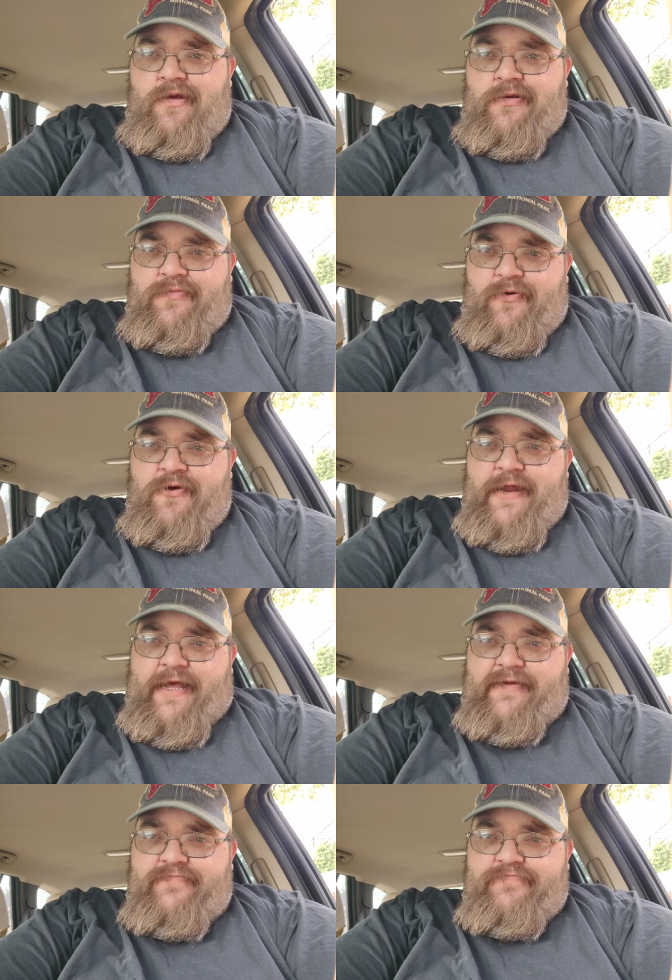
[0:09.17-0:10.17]
Good
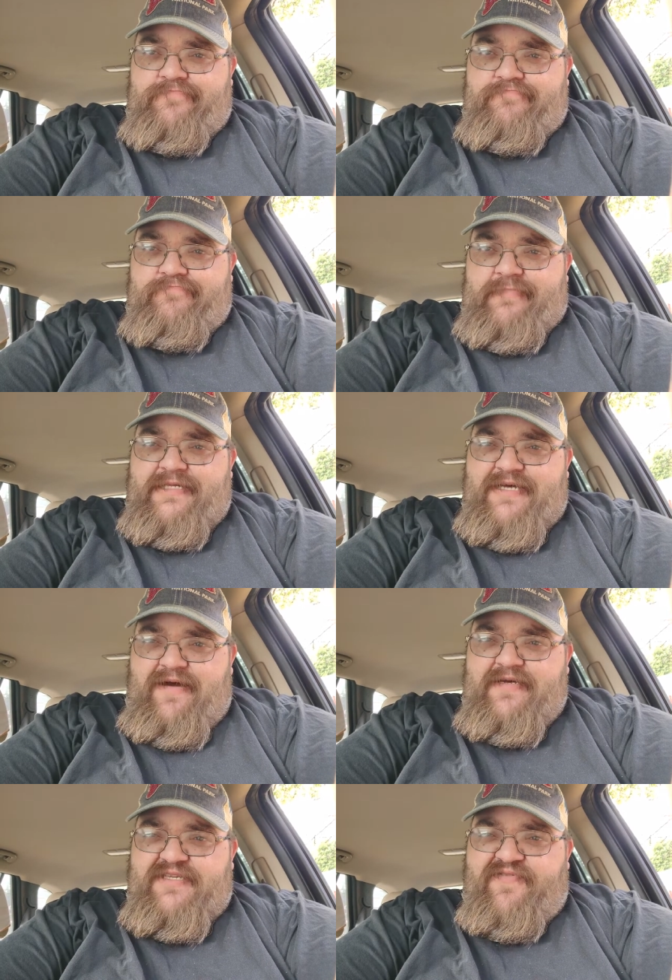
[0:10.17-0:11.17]
morning. It's
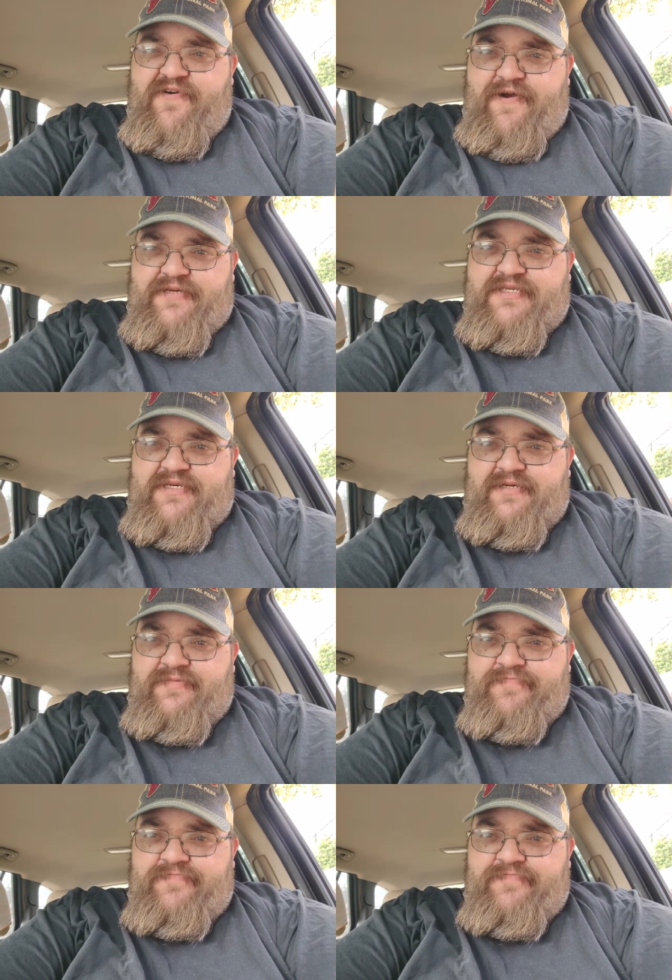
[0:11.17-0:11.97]
August 1st.